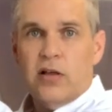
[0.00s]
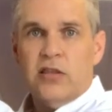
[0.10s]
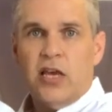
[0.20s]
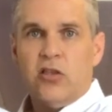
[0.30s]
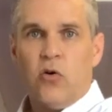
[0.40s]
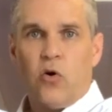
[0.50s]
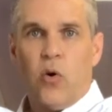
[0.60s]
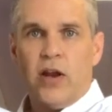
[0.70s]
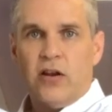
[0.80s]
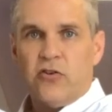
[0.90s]
they don't
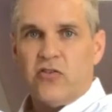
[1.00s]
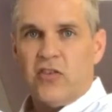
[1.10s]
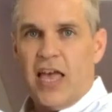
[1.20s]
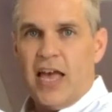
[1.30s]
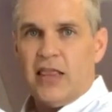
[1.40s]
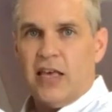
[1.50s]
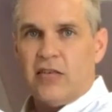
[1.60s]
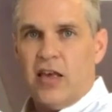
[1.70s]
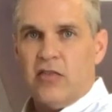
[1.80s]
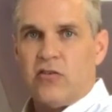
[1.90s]
quite understand
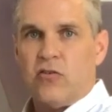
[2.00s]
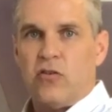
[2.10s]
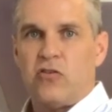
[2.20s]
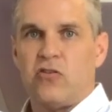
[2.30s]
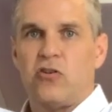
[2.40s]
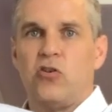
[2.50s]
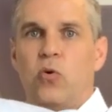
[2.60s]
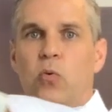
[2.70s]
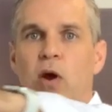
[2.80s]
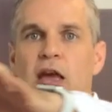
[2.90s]
this, and so they'll start to
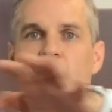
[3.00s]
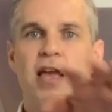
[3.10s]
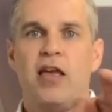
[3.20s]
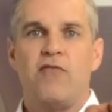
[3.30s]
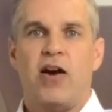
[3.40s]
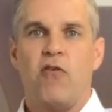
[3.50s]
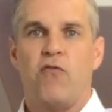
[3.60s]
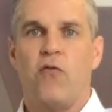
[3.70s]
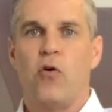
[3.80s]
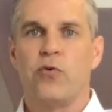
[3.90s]
wave out
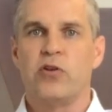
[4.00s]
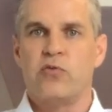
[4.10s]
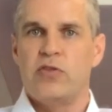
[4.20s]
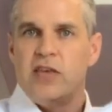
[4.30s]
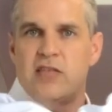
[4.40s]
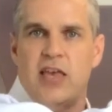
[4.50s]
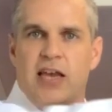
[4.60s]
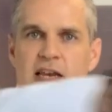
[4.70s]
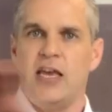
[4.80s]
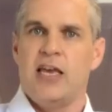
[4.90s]
forwards with this
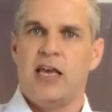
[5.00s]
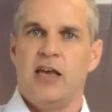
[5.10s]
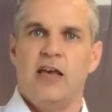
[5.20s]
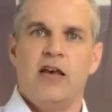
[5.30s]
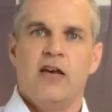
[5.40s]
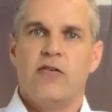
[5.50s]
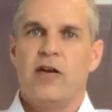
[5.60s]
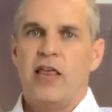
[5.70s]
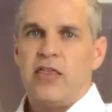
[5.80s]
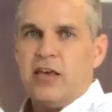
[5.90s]
technique,
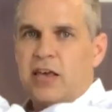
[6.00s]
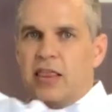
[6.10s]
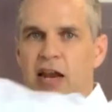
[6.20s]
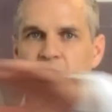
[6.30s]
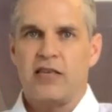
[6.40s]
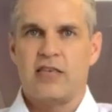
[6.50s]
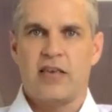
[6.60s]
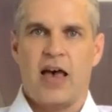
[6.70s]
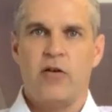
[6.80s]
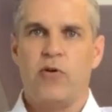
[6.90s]
right, thinking that it's a
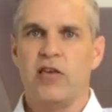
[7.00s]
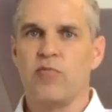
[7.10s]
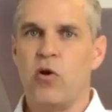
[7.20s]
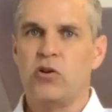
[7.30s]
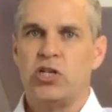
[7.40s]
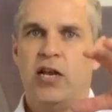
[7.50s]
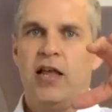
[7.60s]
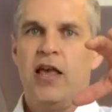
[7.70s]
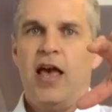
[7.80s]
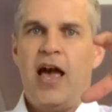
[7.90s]
sideways motion,
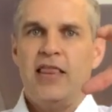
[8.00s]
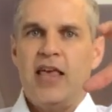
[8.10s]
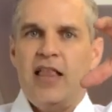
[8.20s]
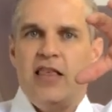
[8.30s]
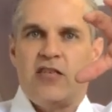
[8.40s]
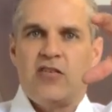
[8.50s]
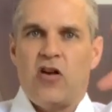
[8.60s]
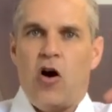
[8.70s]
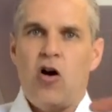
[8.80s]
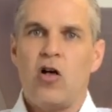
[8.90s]
and then this is
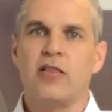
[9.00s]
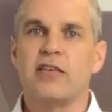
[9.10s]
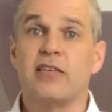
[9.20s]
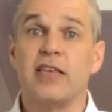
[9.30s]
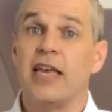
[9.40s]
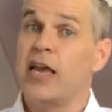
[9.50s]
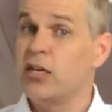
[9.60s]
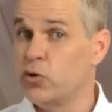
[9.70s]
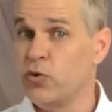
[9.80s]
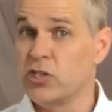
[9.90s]
all
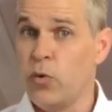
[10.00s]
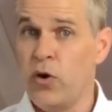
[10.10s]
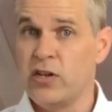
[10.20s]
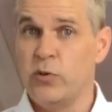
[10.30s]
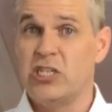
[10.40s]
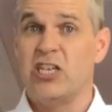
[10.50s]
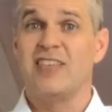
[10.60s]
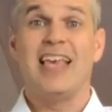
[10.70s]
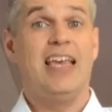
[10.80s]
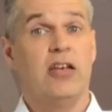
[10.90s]
disengaged, which
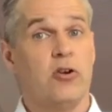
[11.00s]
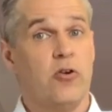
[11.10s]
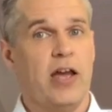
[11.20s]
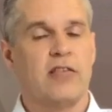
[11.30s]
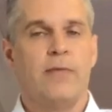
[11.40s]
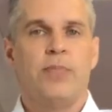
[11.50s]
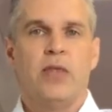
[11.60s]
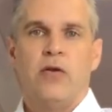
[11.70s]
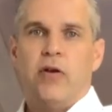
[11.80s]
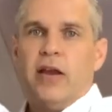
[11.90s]
is incorrect.
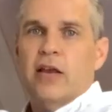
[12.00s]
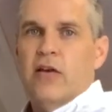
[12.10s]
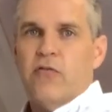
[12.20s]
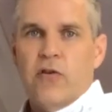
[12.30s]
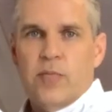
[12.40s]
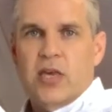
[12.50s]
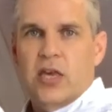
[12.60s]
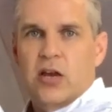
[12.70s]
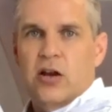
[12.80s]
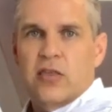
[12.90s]
Right? From
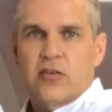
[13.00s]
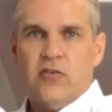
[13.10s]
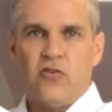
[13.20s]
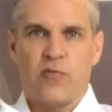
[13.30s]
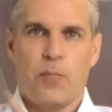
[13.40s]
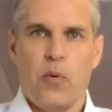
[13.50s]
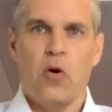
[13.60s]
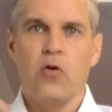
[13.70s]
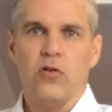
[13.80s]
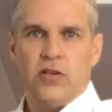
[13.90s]
here, this is just
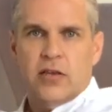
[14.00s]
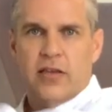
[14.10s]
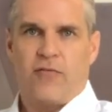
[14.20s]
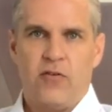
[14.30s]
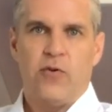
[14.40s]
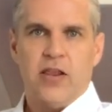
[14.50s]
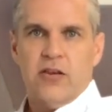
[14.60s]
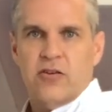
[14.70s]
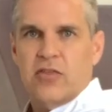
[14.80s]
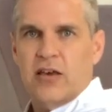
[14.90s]
pulled. If you want to
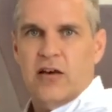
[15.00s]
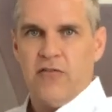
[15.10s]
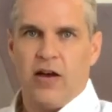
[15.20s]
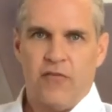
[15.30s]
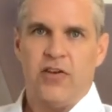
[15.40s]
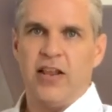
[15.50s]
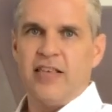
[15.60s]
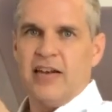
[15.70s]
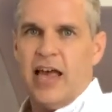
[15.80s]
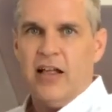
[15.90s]
just think of it
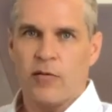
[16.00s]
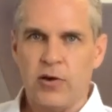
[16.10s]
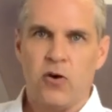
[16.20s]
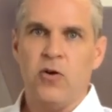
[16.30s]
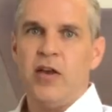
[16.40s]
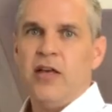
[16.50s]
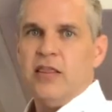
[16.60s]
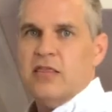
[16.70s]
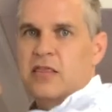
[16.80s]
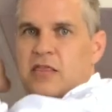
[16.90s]
as an elbow,
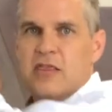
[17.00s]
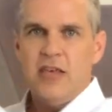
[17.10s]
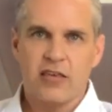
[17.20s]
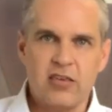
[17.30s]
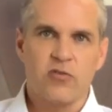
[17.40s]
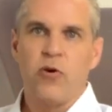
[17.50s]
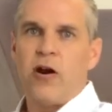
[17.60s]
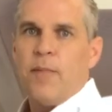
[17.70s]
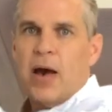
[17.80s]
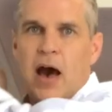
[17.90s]
this is where
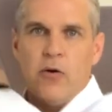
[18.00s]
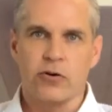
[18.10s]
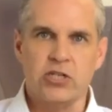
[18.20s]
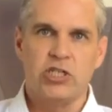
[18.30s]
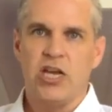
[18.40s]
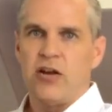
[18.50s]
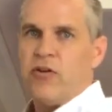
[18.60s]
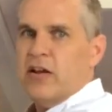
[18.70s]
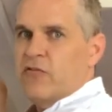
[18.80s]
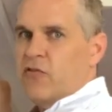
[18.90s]
our power is
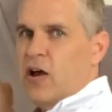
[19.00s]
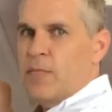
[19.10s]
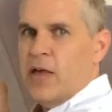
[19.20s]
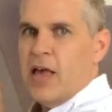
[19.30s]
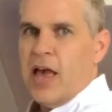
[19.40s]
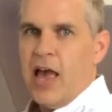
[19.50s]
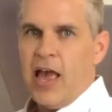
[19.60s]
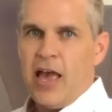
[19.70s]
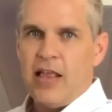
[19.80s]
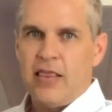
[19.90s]
generated from,
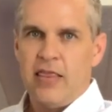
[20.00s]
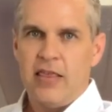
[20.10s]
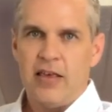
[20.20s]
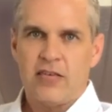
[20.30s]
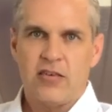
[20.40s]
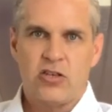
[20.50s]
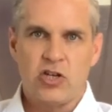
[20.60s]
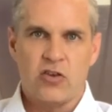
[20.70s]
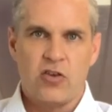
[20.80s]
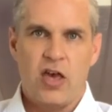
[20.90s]
and this is
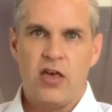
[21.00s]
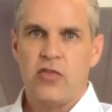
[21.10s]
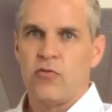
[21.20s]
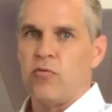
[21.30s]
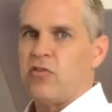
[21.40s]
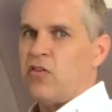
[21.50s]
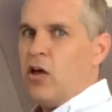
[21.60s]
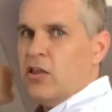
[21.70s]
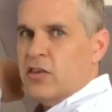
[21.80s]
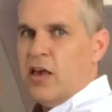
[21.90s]
just the
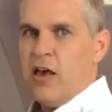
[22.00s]
result